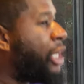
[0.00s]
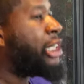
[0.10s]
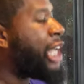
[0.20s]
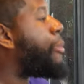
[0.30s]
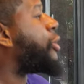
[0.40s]

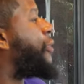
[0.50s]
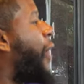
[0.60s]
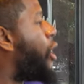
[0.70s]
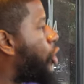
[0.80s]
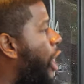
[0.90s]
disciples
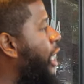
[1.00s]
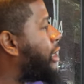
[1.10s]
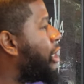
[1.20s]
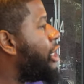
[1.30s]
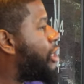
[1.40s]
followed
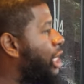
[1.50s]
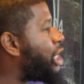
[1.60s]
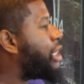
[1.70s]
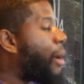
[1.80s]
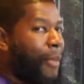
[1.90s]
Christ. So
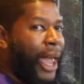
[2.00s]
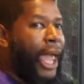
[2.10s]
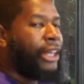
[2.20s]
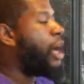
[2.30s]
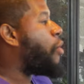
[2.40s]
this is a
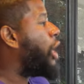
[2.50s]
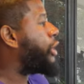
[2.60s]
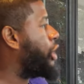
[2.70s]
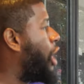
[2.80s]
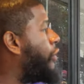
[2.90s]
man that
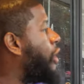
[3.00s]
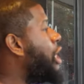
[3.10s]
walked the earth.